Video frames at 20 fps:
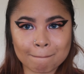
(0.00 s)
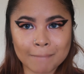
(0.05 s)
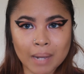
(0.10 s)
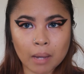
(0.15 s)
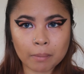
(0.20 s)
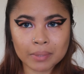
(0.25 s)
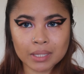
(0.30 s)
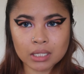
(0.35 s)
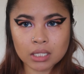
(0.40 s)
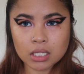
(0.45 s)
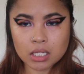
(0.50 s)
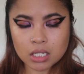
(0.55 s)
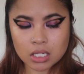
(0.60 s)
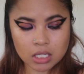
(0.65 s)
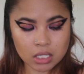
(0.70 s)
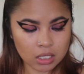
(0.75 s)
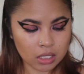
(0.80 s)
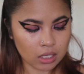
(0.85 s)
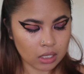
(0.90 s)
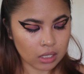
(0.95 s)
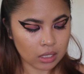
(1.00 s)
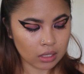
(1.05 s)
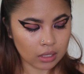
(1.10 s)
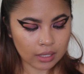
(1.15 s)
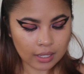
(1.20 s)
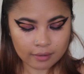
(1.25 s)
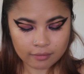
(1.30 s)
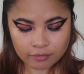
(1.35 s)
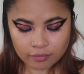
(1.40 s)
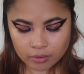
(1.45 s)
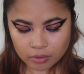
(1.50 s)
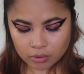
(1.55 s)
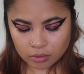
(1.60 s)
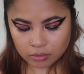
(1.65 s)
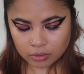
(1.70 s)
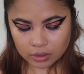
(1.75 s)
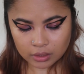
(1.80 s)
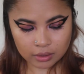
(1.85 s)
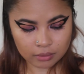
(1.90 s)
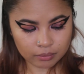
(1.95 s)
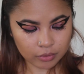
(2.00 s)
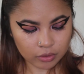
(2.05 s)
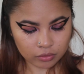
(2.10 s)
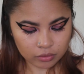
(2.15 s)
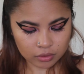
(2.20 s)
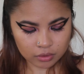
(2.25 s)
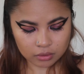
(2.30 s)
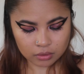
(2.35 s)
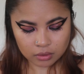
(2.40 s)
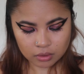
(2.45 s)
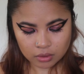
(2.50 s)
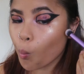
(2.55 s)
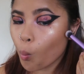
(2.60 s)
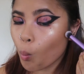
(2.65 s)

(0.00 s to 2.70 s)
popping in that photo that I'm using.